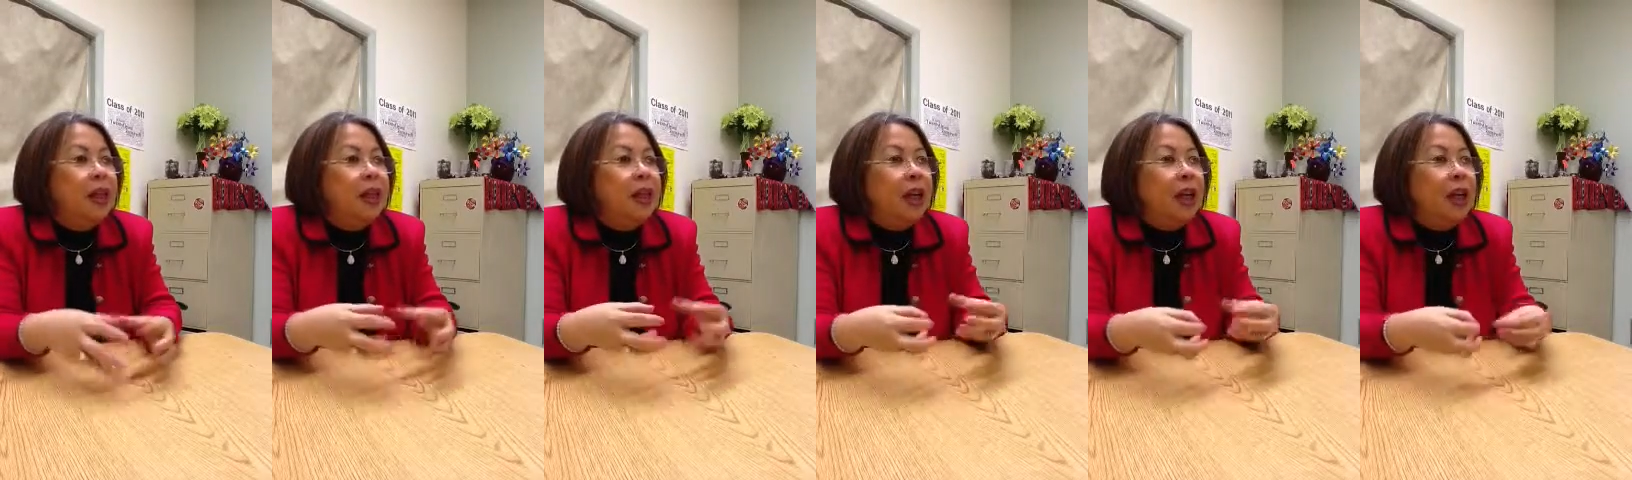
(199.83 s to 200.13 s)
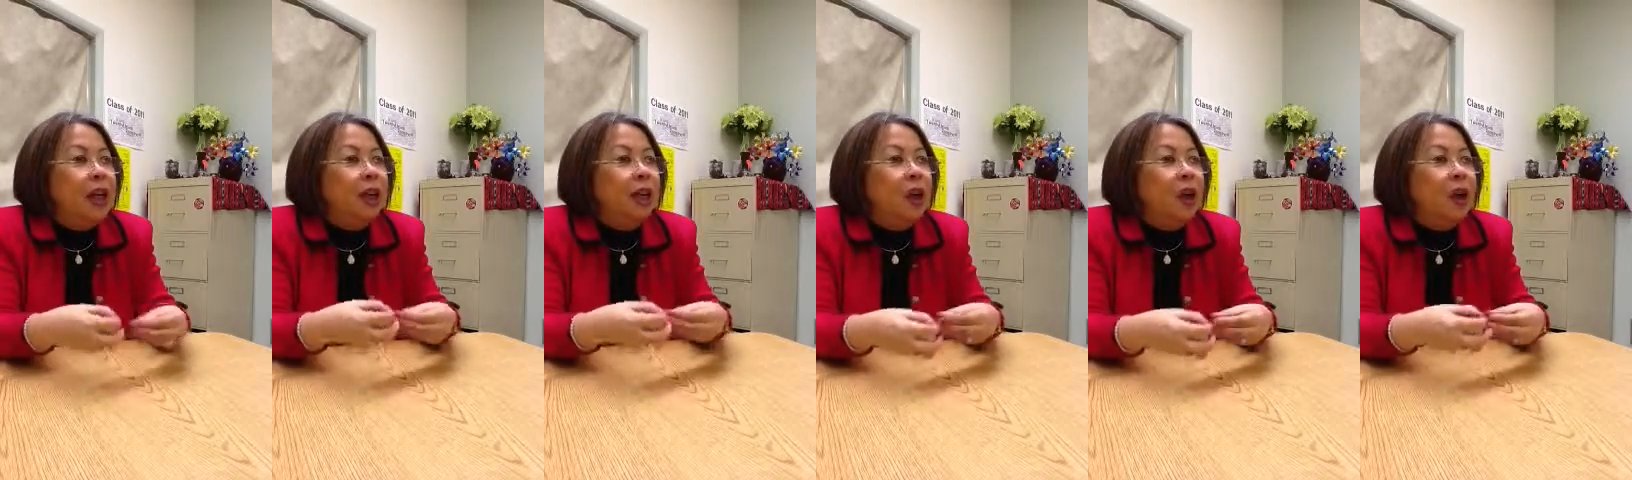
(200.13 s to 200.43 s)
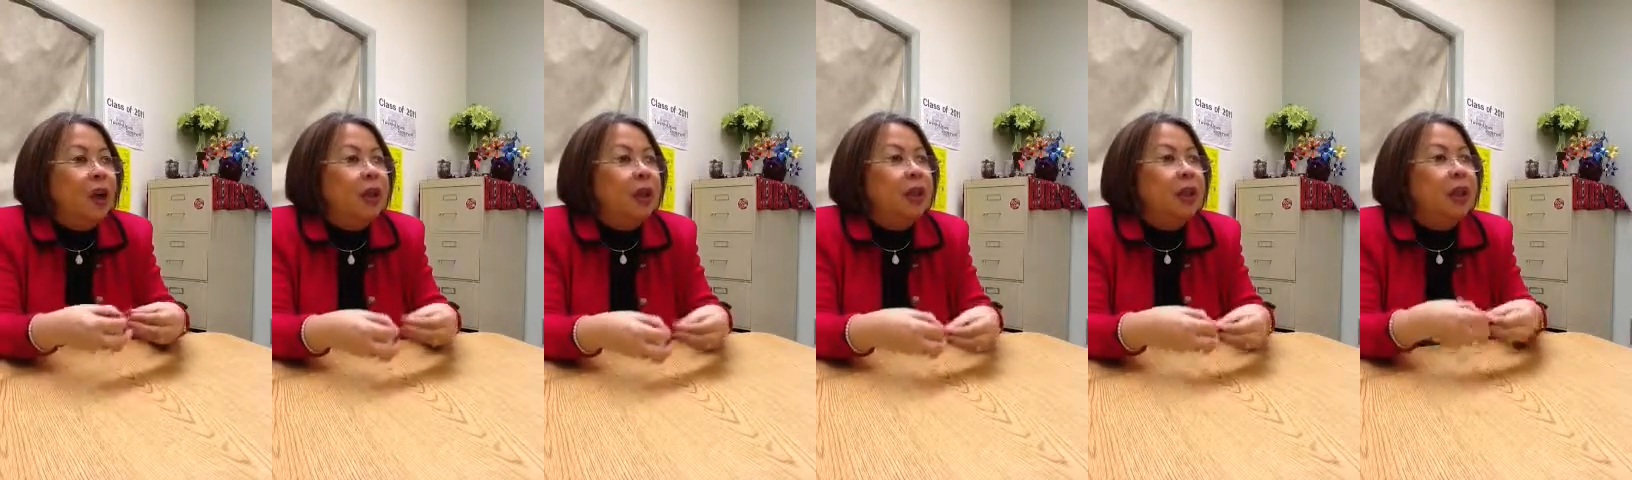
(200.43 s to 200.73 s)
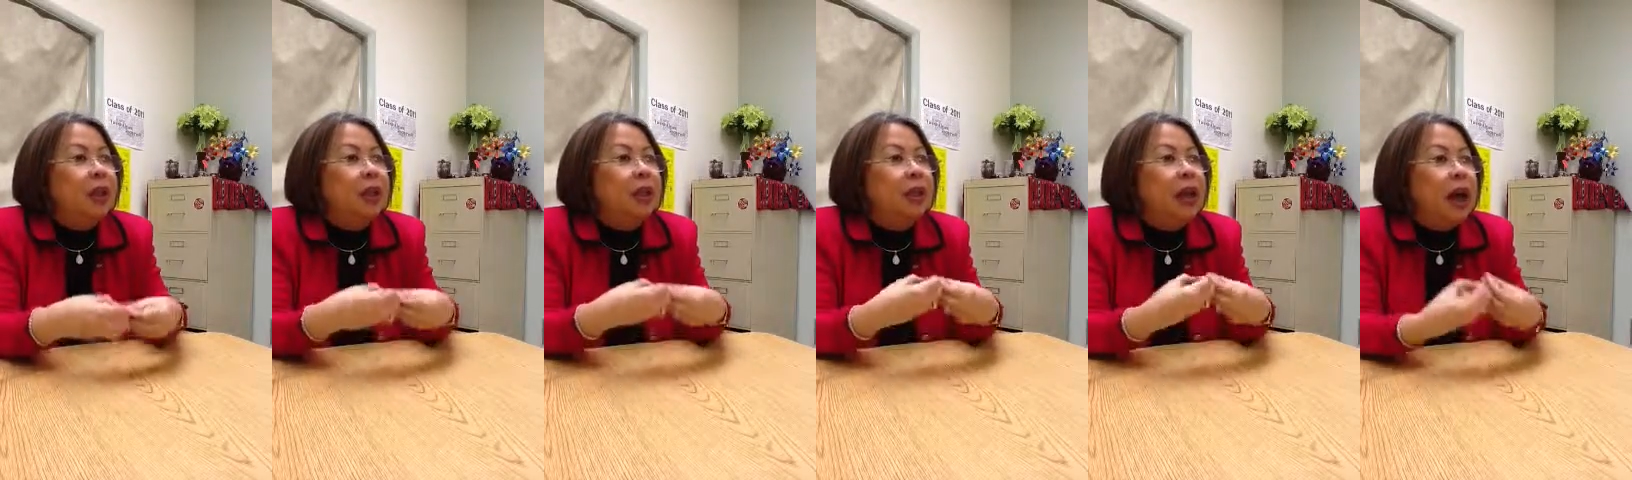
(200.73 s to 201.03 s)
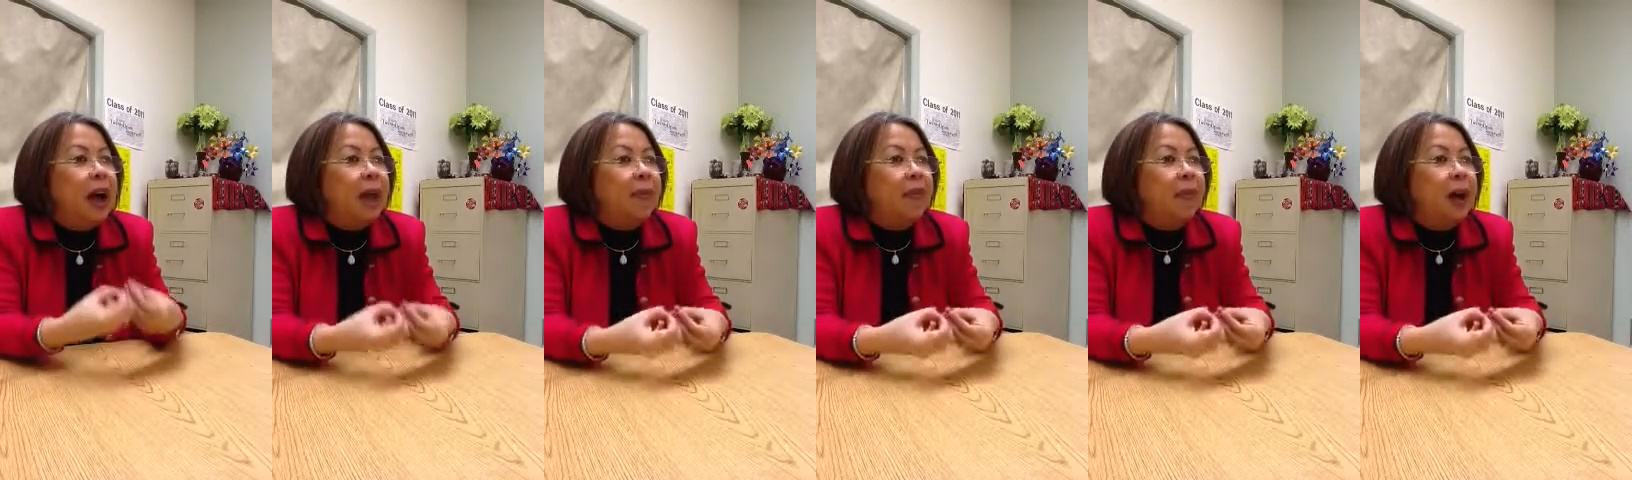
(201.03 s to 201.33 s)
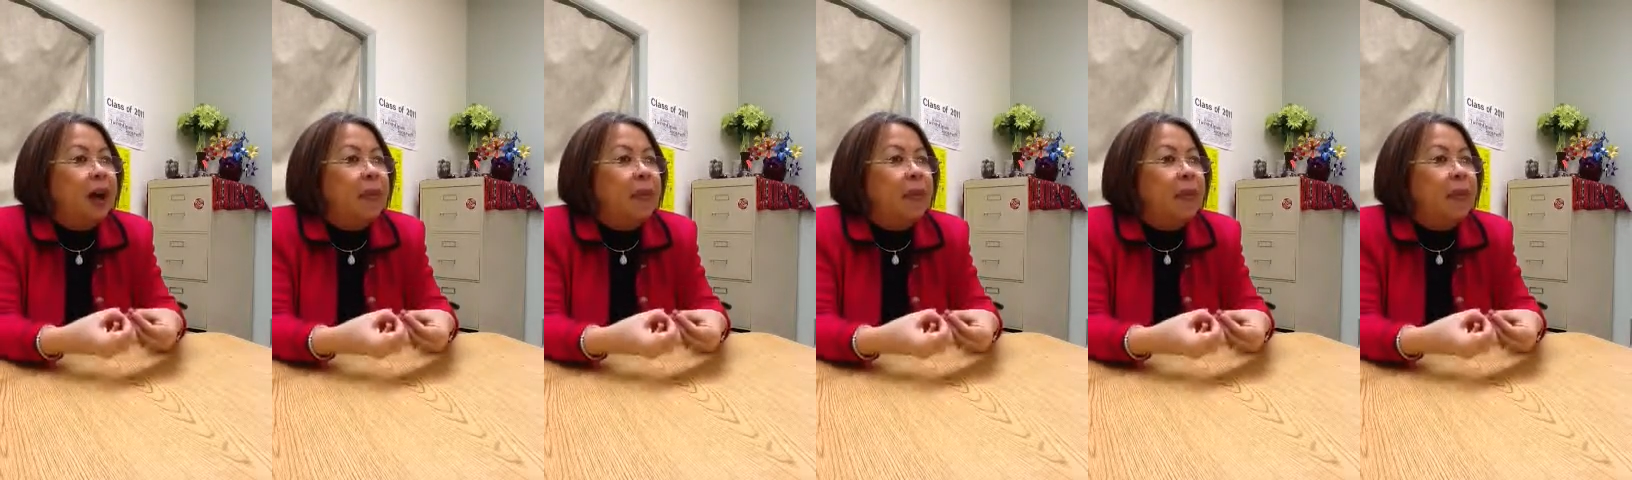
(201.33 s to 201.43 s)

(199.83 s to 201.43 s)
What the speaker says: Then I started to discover